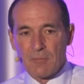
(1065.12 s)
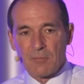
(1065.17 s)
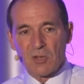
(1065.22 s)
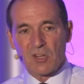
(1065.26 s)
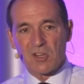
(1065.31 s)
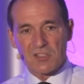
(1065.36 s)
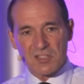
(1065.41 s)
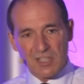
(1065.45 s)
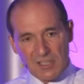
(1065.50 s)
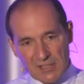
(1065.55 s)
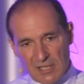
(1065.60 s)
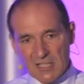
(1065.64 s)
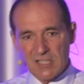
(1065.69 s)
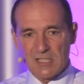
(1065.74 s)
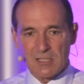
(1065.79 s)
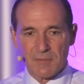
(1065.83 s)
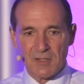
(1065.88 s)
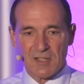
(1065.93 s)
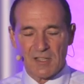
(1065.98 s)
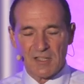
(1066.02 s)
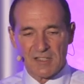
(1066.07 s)
Because the
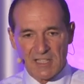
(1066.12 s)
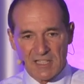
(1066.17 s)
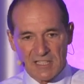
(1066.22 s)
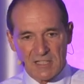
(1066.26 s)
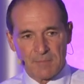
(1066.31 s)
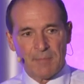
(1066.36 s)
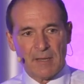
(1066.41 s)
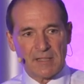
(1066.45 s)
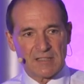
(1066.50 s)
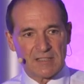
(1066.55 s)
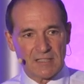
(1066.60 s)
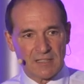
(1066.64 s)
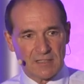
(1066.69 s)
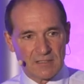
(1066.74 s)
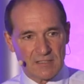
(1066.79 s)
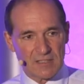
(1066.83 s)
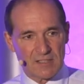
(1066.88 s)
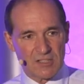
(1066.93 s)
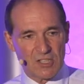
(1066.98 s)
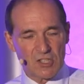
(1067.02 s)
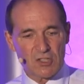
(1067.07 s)
customer is expecting a
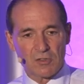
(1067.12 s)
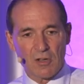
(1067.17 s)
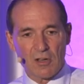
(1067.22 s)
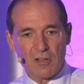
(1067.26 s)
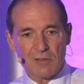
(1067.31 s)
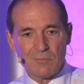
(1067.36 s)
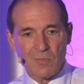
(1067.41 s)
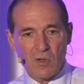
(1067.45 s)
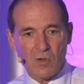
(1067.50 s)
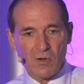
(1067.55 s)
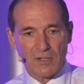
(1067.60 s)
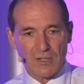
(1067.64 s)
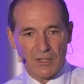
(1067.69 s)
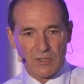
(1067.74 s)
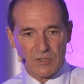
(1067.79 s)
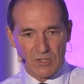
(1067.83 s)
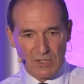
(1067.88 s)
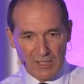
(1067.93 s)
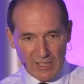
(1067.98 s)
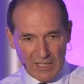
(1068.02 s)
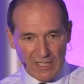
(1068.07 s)
decision on a
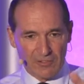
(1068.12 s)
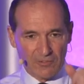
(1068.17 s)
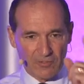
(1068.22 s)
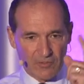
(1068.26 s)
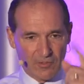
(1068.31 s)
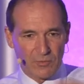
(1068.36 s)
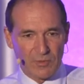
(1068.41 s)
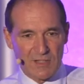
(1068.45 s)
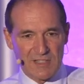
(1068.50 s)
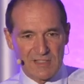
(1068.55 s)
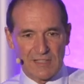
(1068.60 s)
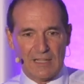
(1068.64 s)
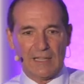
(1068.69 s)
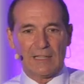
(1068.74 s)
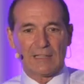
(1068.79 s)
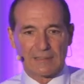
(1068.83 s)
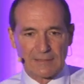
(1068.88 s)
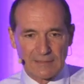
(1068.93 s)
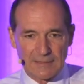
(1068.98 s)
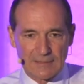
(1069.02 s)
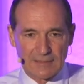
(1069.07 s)
mortgage in 3
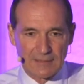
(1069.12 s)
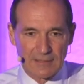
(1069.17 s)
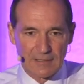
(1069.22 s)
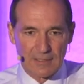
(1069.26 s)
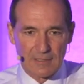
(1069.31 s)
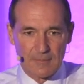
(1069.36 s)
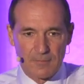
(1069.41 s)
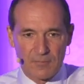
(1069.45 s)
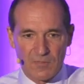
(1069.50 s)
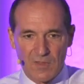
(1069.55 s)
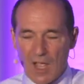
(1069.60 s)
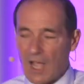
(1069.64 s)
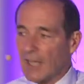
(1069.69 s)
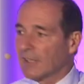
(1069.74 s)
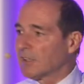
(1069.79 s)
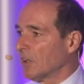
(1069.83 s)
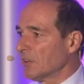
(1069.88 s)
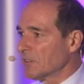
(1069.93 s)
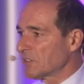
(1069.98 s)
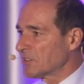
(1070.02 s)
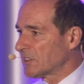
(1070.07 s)
seconds. I
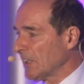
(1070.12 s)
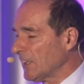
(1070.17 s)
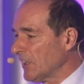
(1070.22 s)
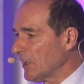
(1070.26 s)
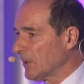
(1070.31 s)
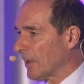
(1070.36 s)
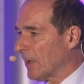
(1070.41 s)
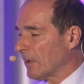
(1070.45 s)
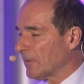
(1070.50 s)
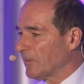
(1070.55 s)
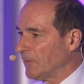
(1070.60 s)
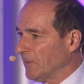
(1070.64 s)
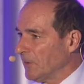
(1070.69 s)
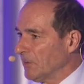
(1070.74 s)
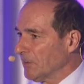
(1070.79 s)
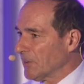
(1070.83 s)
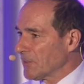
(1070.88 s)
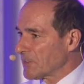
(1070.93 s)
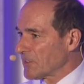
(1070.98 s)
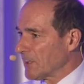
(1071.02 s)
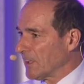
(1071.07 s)
can't tell you how
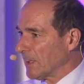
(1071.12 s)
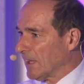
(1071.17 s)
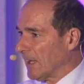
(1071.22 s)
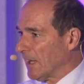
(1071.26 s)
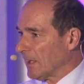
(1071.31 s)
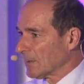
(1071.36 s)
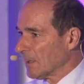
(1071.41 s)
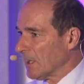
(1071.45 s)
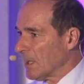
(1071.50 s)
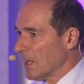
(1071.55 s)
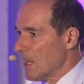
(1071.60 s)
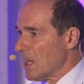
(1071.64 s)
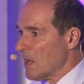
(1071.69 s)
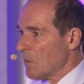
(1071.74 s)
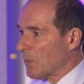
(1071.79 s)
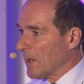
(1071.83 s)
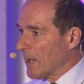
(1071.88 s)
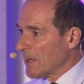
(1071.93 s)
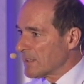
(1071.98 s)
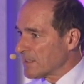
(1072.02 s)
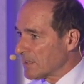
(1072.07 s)
furious I get
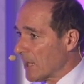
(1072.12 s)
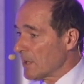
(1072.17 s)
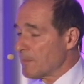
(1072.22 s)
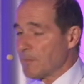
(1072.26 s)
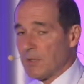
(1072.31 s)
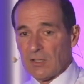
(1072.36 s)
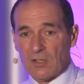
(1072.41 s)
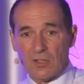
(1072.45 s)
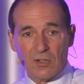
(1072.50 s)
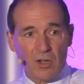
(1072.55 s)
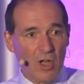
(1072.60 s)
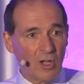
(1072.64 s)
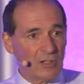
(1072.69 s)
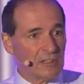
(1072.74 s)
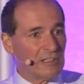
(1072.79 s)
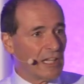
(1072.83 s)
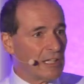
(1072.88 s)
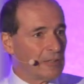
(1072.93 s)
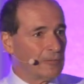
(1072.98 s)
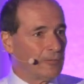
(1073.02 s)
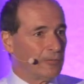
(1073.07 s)
when I type in an
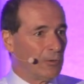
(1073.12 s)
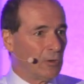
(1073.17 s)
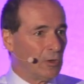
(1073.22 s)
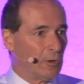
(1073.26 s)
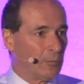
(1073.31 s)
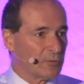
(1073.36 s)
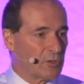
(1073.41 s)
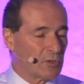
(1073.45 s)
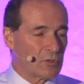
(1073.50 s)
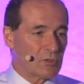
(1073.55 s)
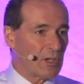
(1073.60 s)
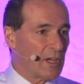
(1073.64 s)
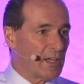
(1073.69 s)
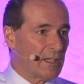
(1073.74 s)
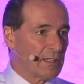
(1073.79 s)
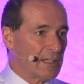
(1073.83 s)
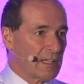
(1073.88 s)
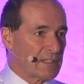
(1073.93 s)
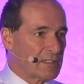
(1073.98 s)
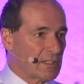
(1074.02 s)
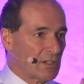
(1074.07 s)
online form to try
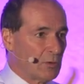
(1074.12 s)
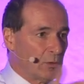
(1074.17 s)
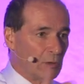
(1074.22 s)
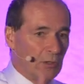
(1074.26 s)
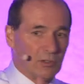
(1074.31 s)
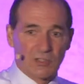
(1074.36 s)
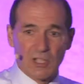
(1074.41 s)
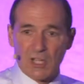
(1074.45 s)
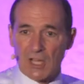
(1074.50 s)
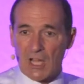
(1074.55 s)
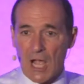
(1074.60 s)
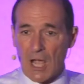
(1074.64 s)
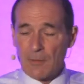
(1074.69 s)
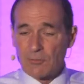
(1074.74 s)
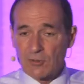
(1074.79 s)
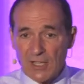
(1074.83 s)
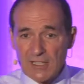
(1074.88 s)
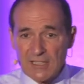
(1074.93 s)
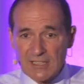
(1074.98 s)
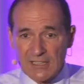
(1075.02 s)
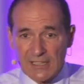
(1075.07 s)
and get a quote. I'm
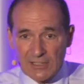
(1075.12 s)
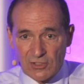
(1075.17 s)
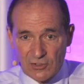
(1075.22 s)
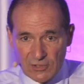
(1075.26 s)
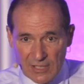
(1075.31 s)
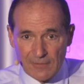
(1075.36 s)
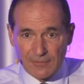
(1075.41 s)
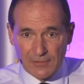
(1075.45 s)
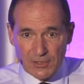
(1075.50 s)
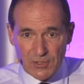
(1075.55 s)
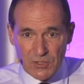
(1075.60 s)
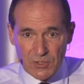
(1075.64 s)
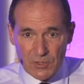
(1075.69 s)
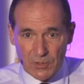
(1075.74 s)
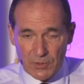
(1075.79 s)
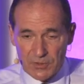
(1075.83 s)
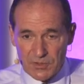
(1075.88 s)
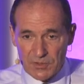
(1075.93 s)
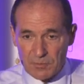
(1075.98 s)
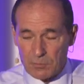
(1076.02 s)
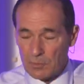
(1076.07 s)
trying to get travel
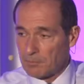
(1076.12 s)
insurance.